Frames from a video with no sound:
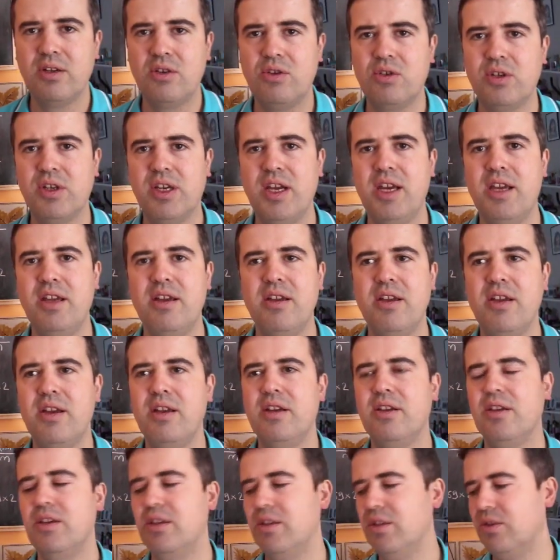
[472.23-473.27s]
Okay,
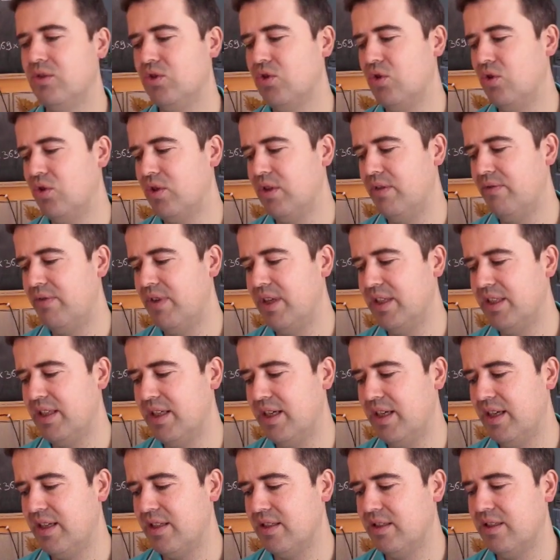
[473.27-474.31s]
so the flat
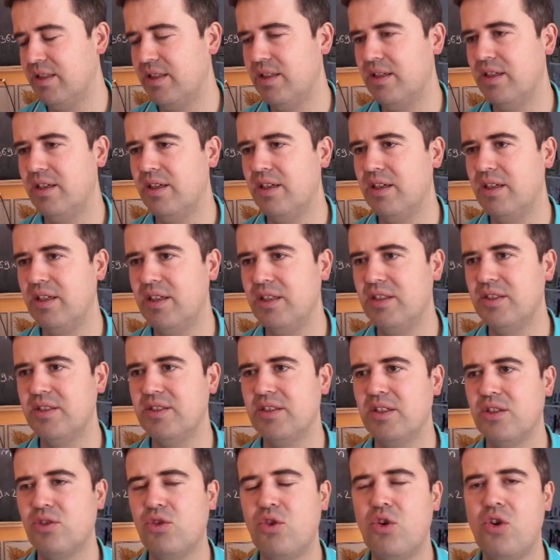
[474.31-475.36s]
Earth
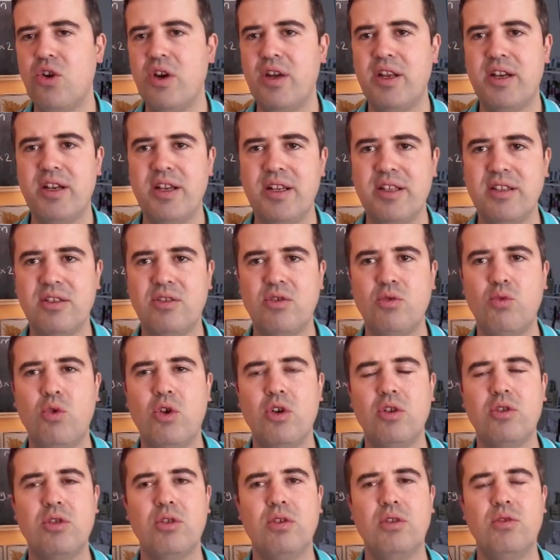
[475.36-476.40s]
is coherent
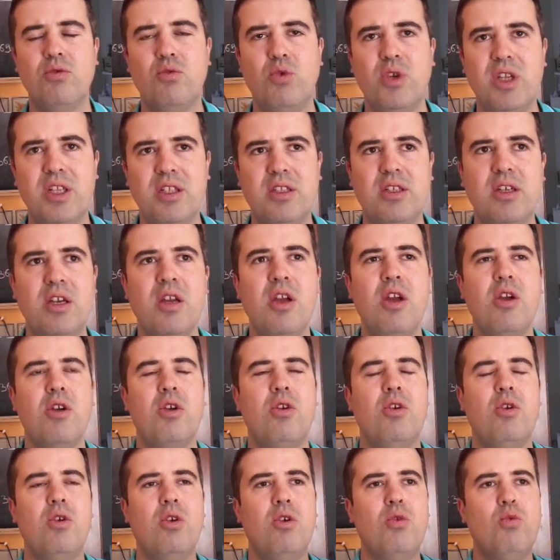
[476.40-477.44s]
with
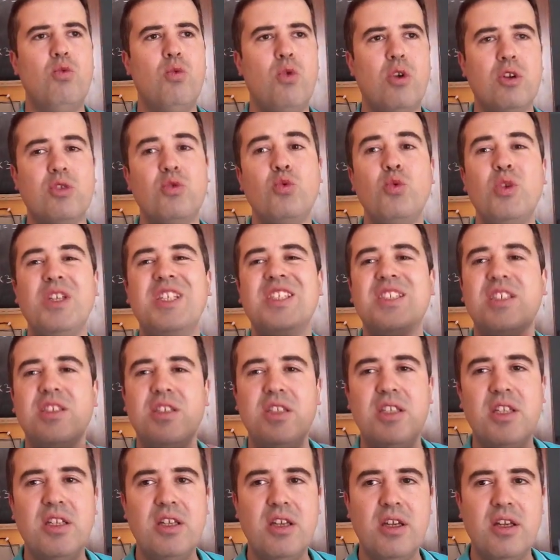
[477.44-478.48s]
what we
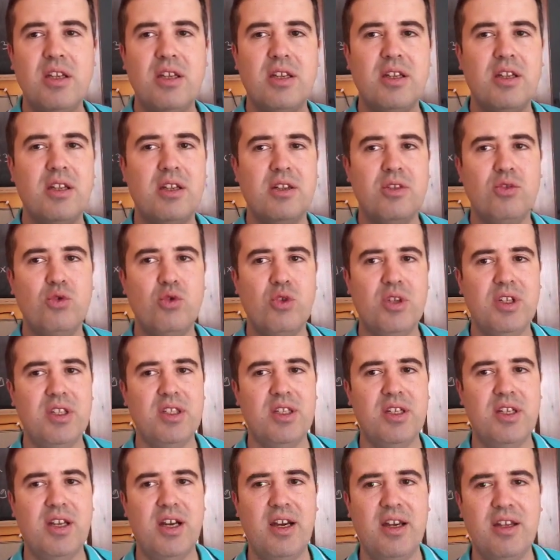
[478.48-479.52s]
see during
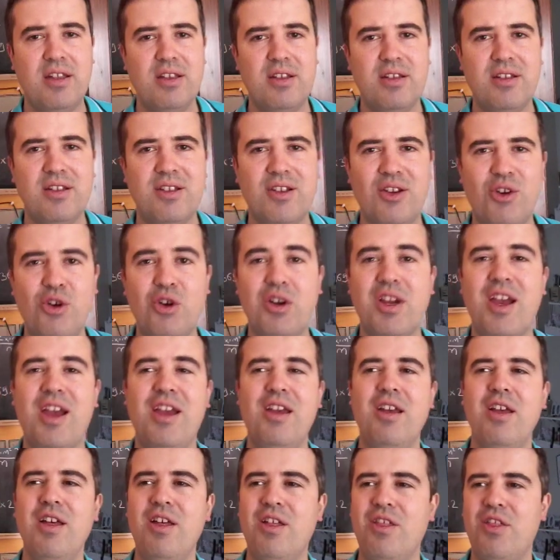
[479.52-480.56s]
the night.
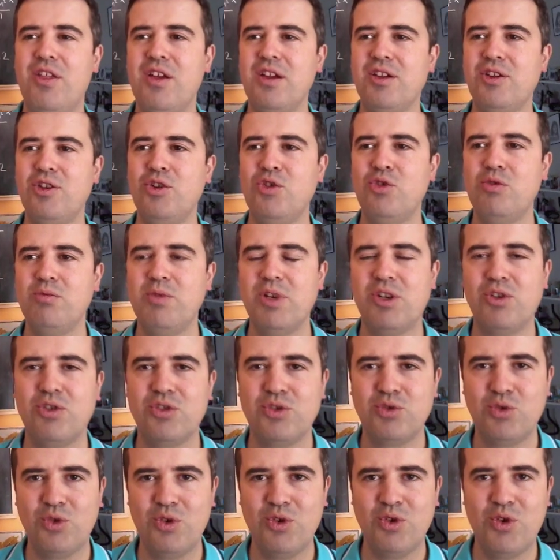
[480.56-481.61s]
Okay, thank you
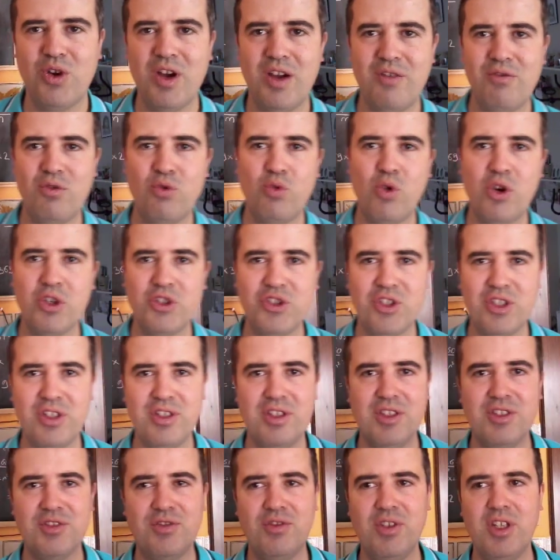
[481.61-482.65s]
because you have watched
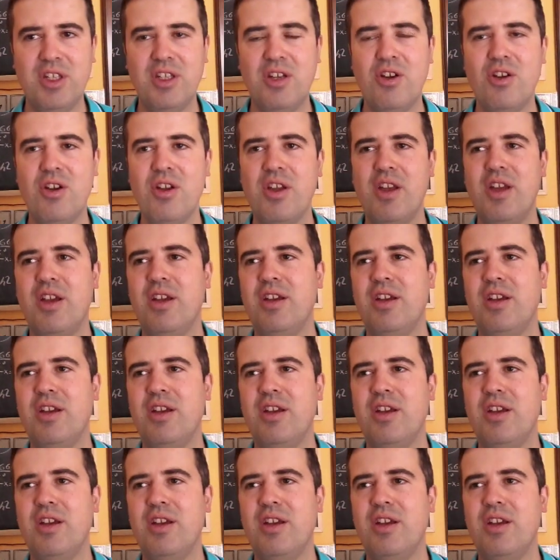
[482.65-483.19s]
this video.